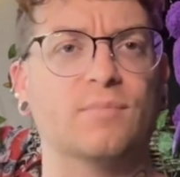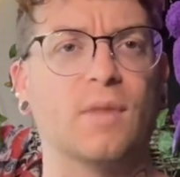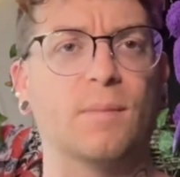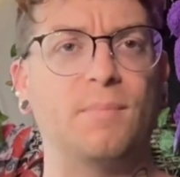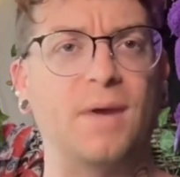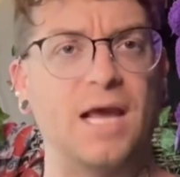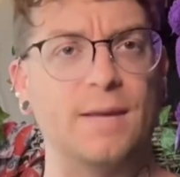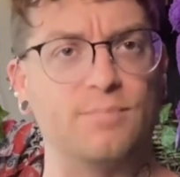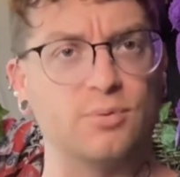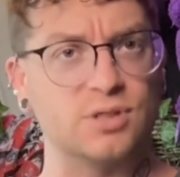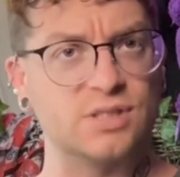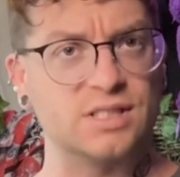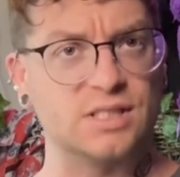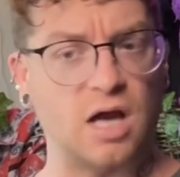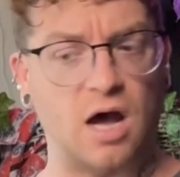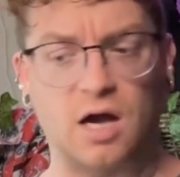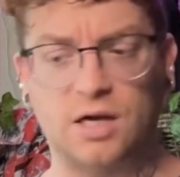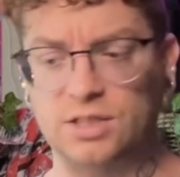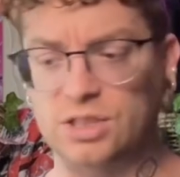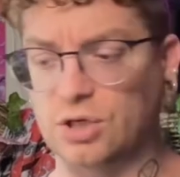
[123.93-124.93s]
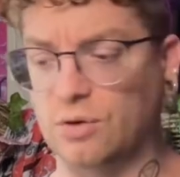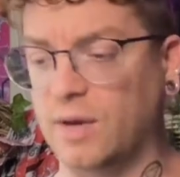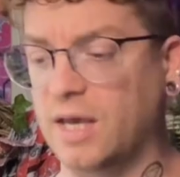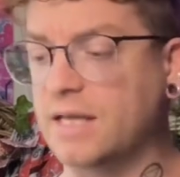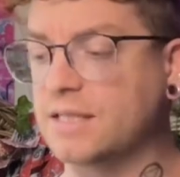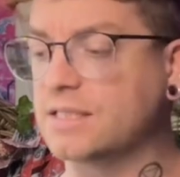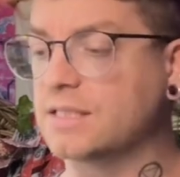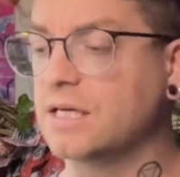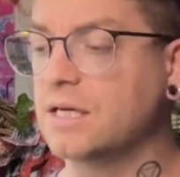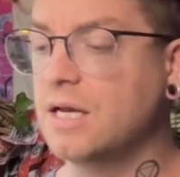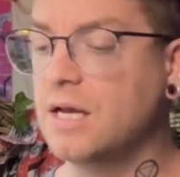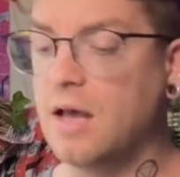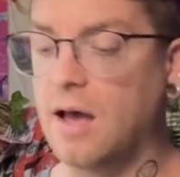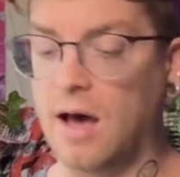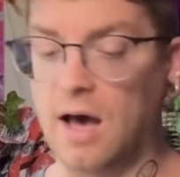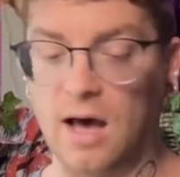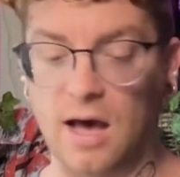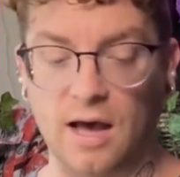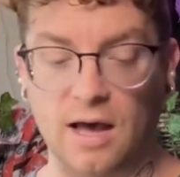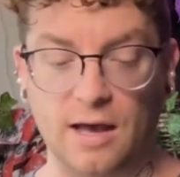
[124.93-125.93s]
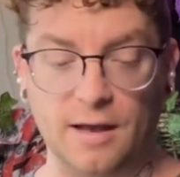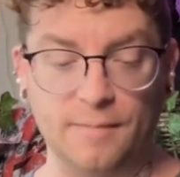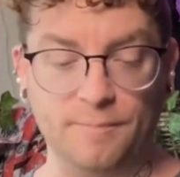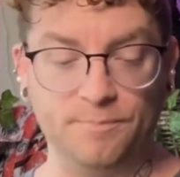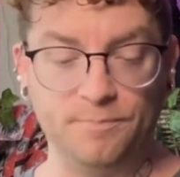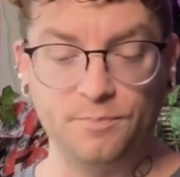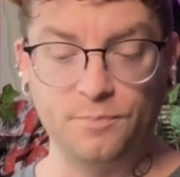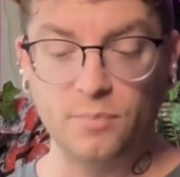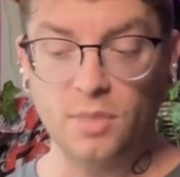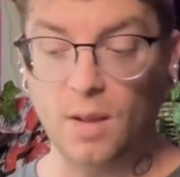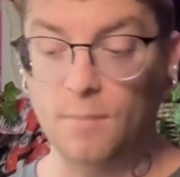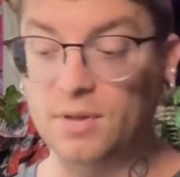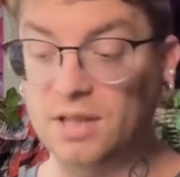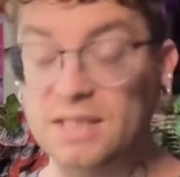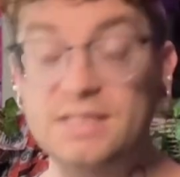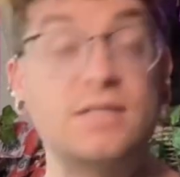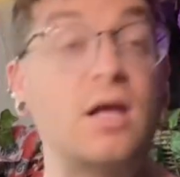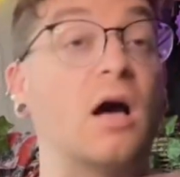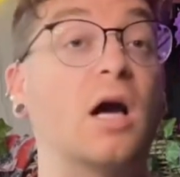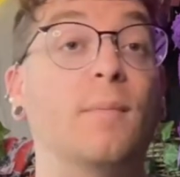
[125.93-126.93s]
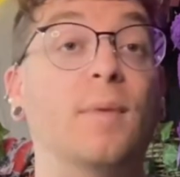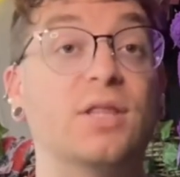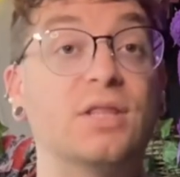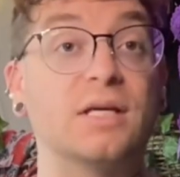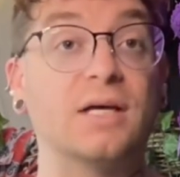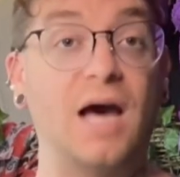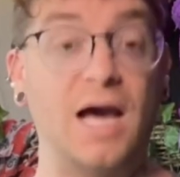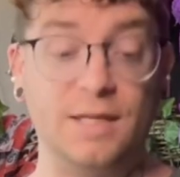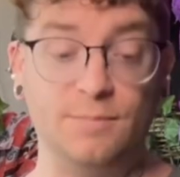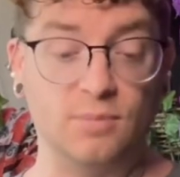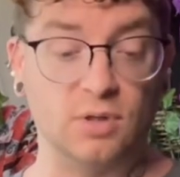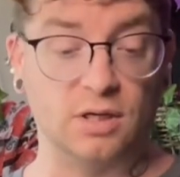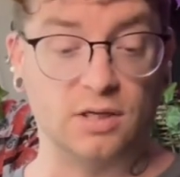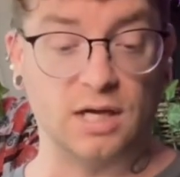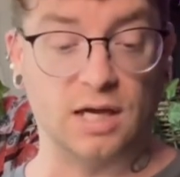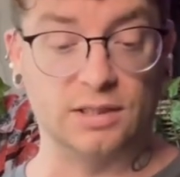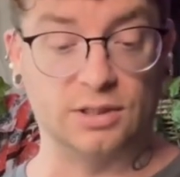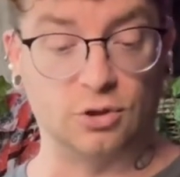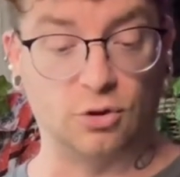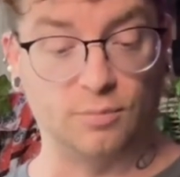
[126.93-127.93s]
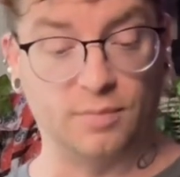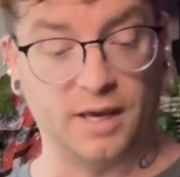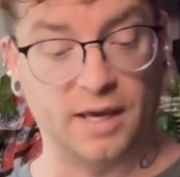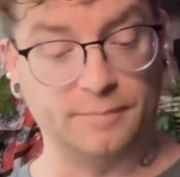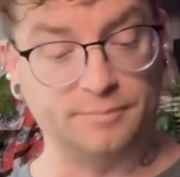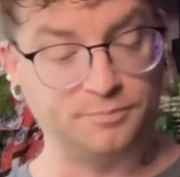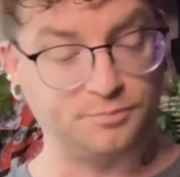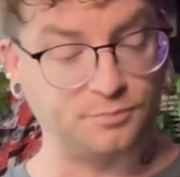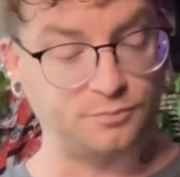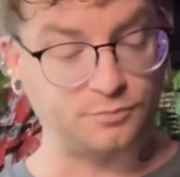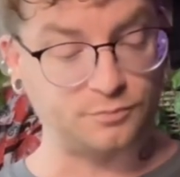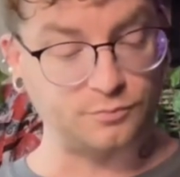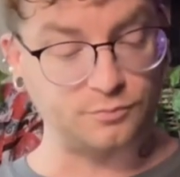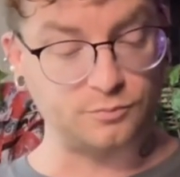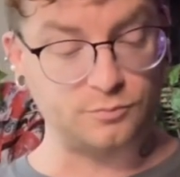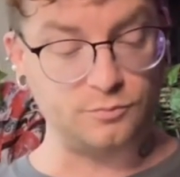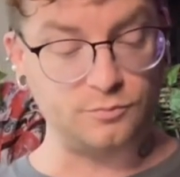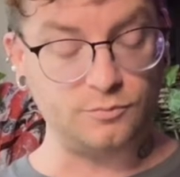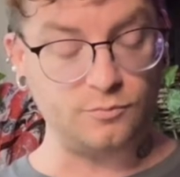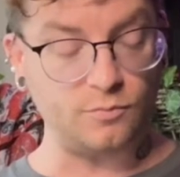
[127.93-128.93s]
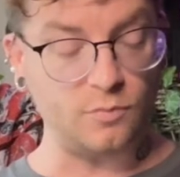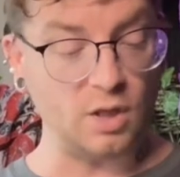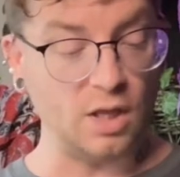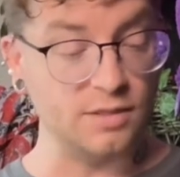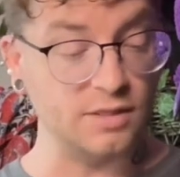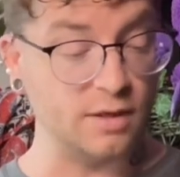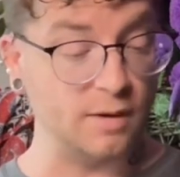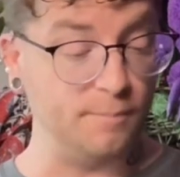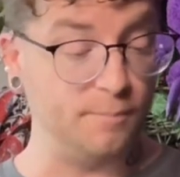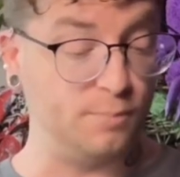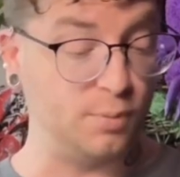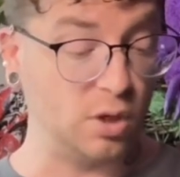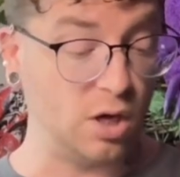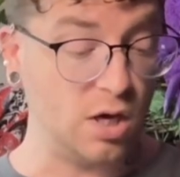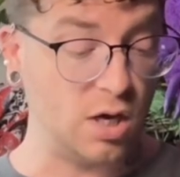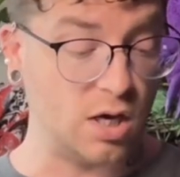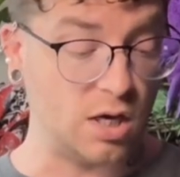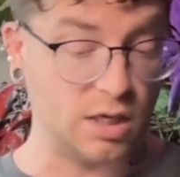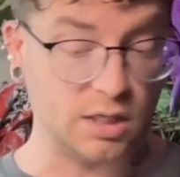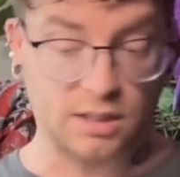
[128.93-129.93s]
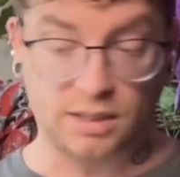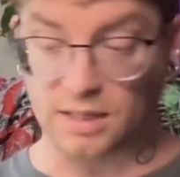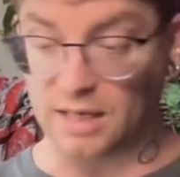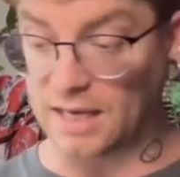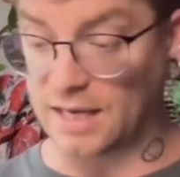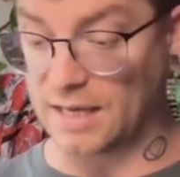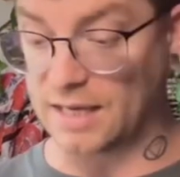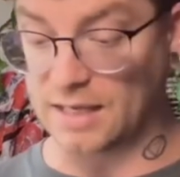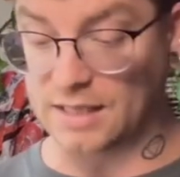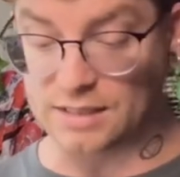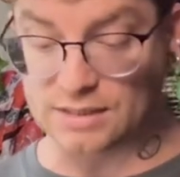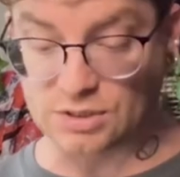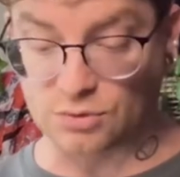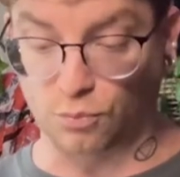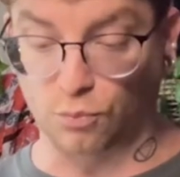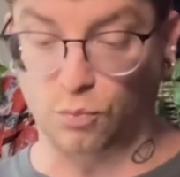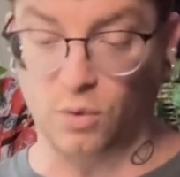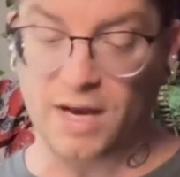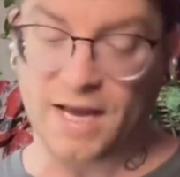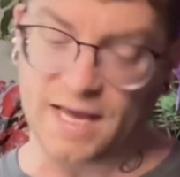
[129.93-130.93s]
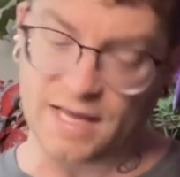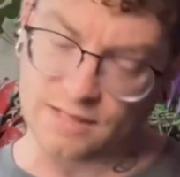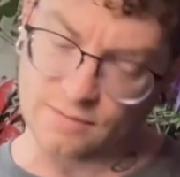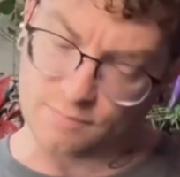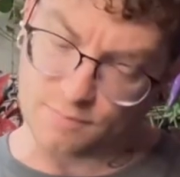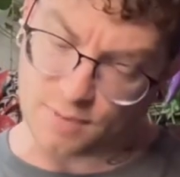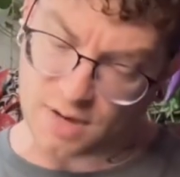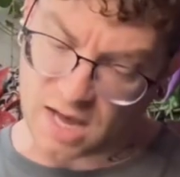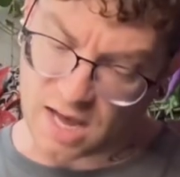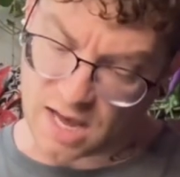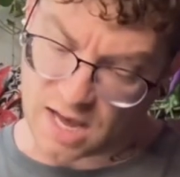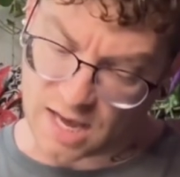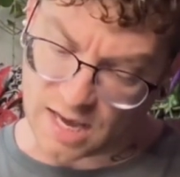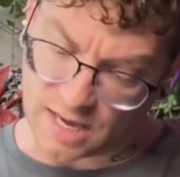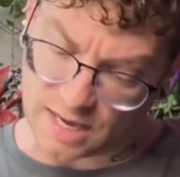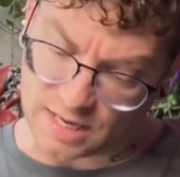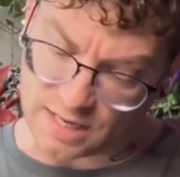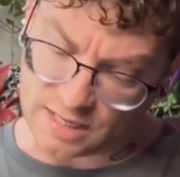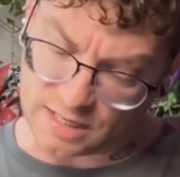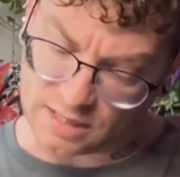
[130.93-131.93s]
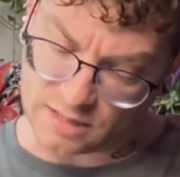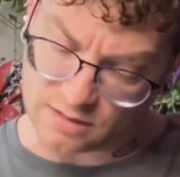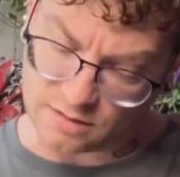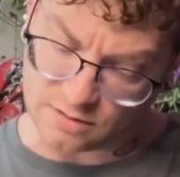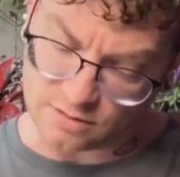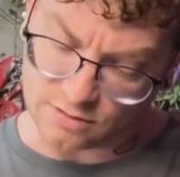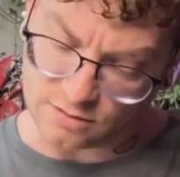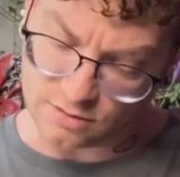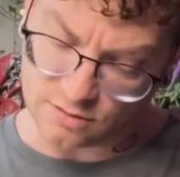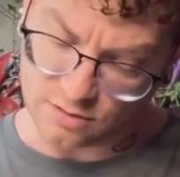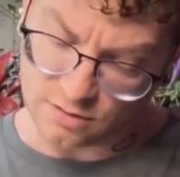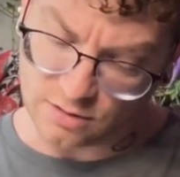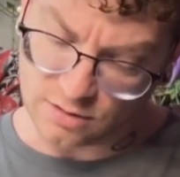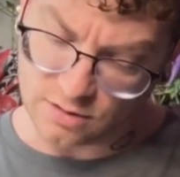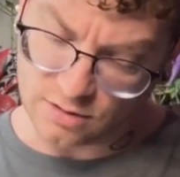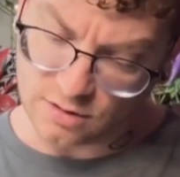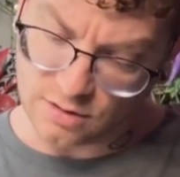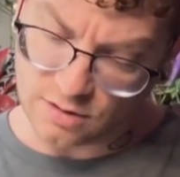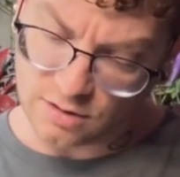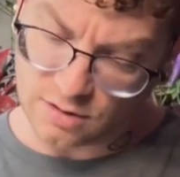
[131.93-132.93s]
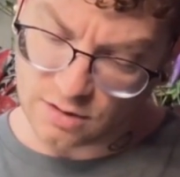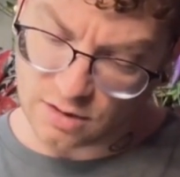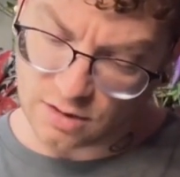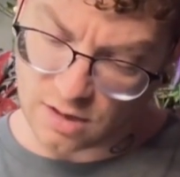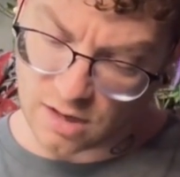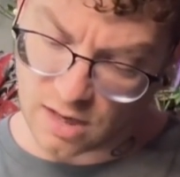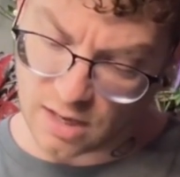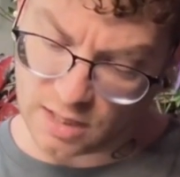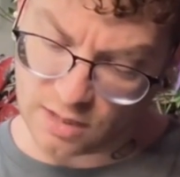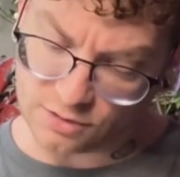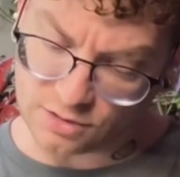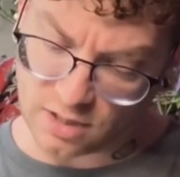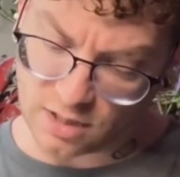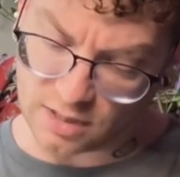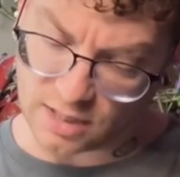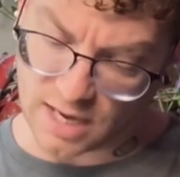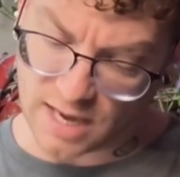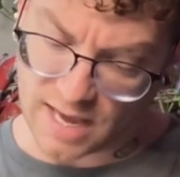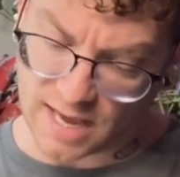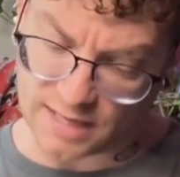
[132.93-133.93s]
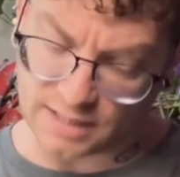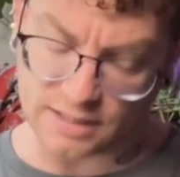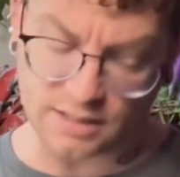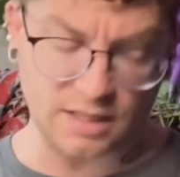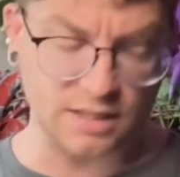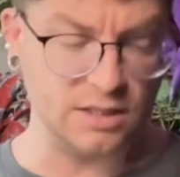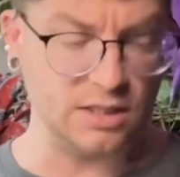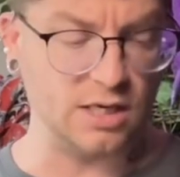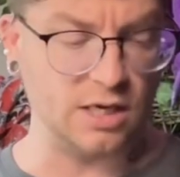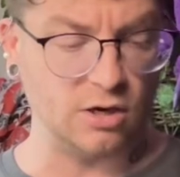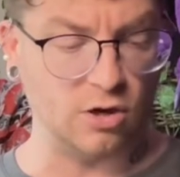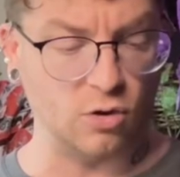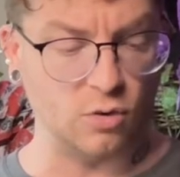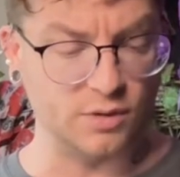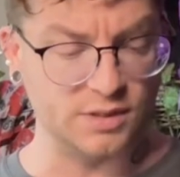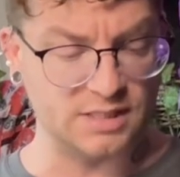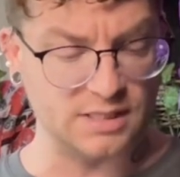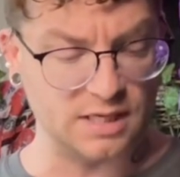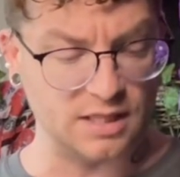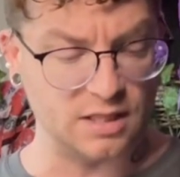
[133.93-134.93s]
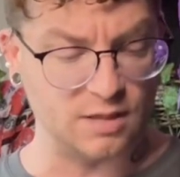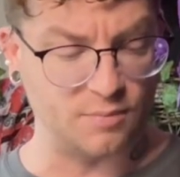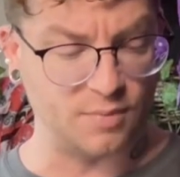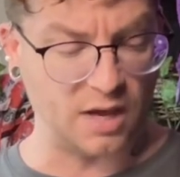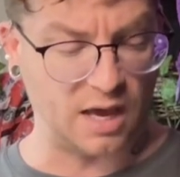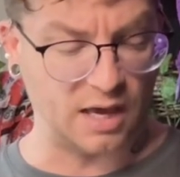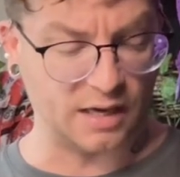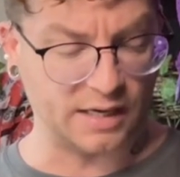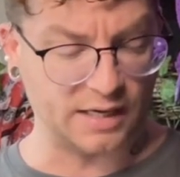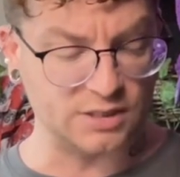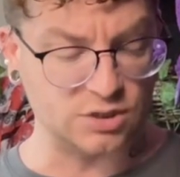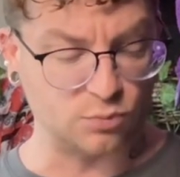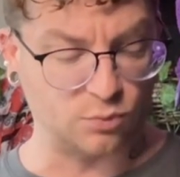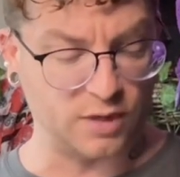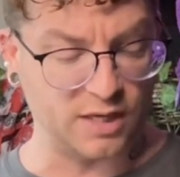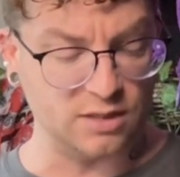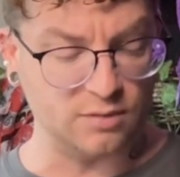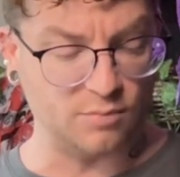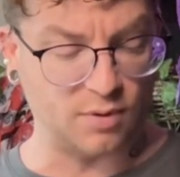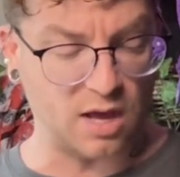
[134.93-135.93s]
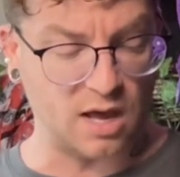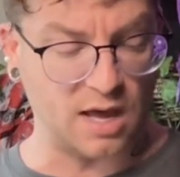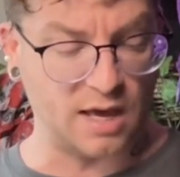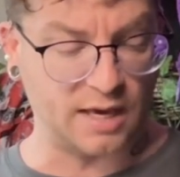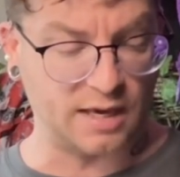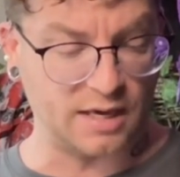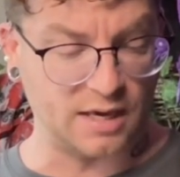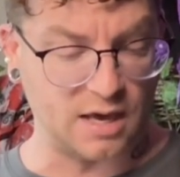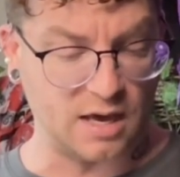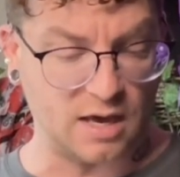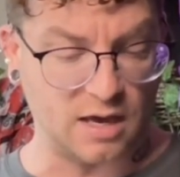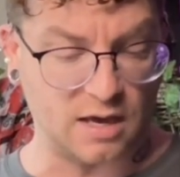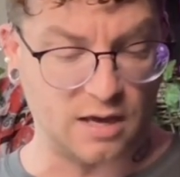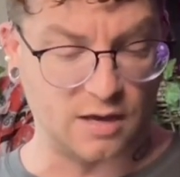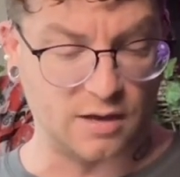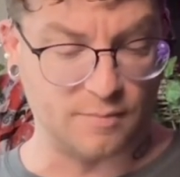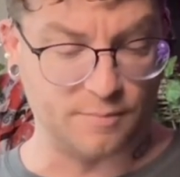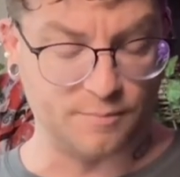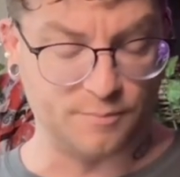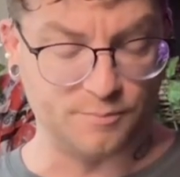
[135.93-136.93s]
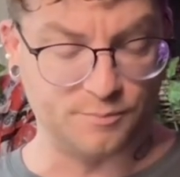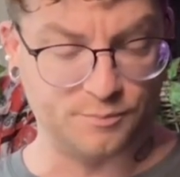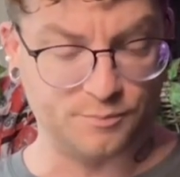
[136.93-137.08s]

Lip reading: paper stock to it. But let's talk about the guidebook a little bit. The book is written by, I thought it had it in here, or is it in the back? It's written by,